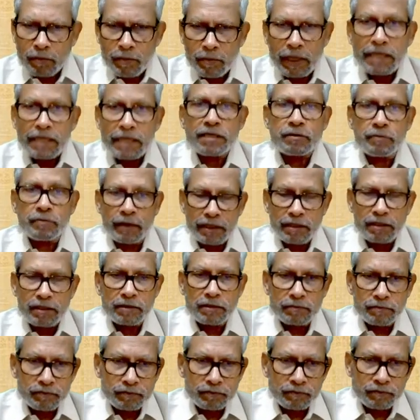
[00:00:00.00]
Placement,
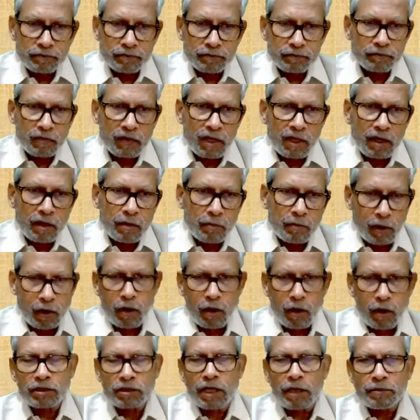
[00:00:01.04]

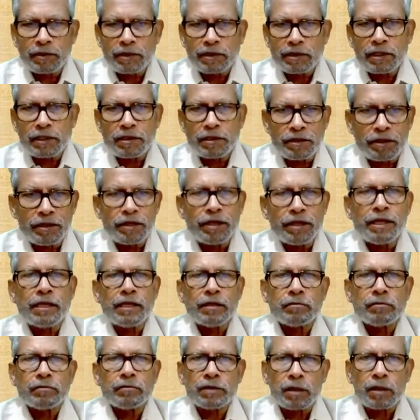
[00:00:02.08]
because after the
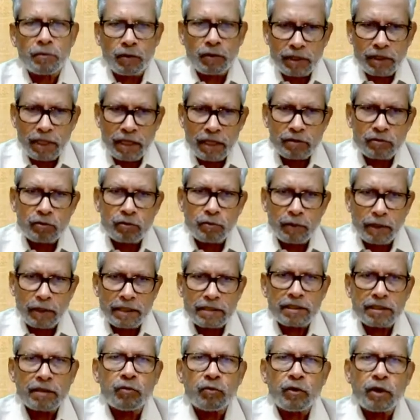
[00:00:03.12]
training somebody has to
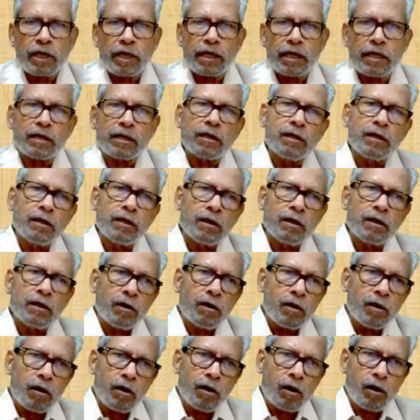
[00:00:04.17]
place somewhere,
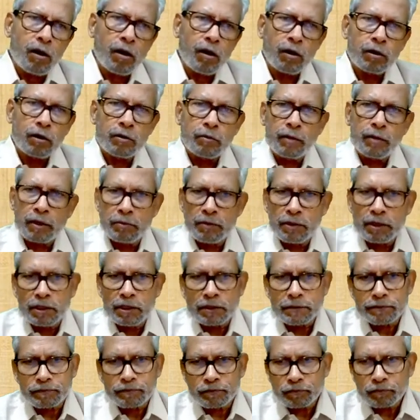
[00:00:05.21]
or maybe